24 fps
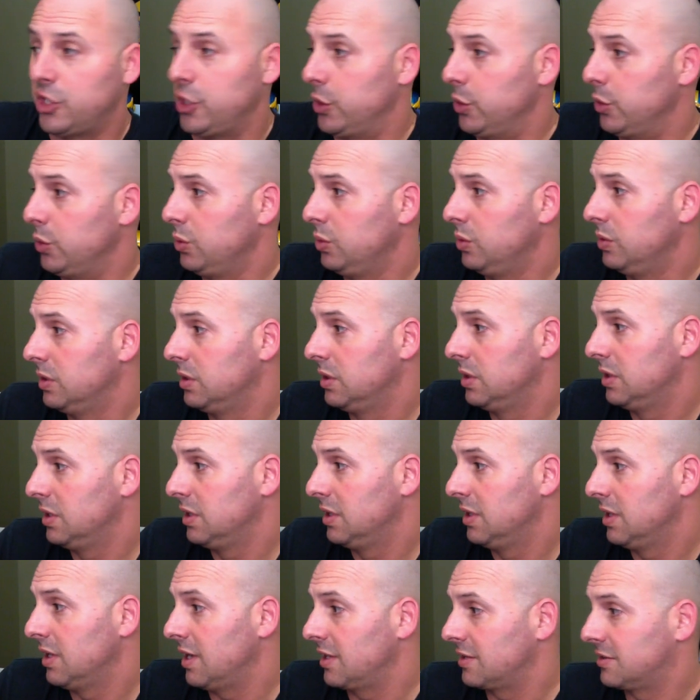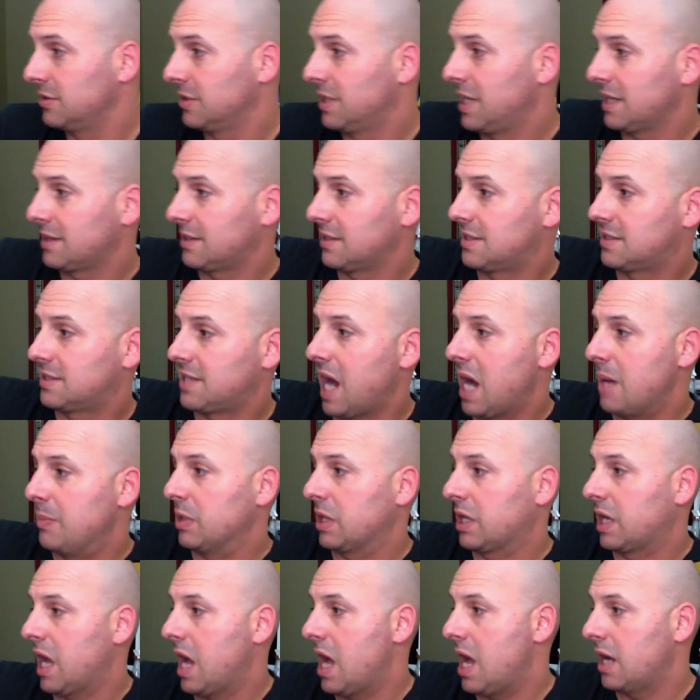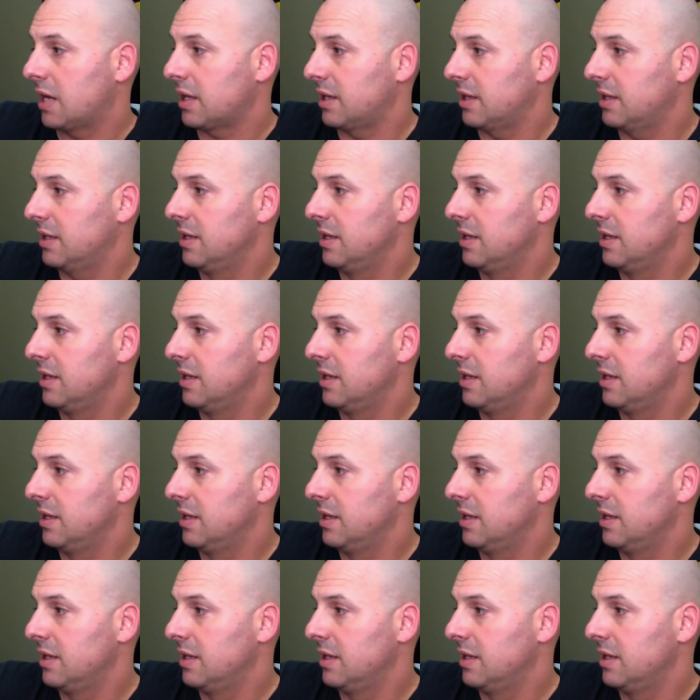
I still got the Cybercock.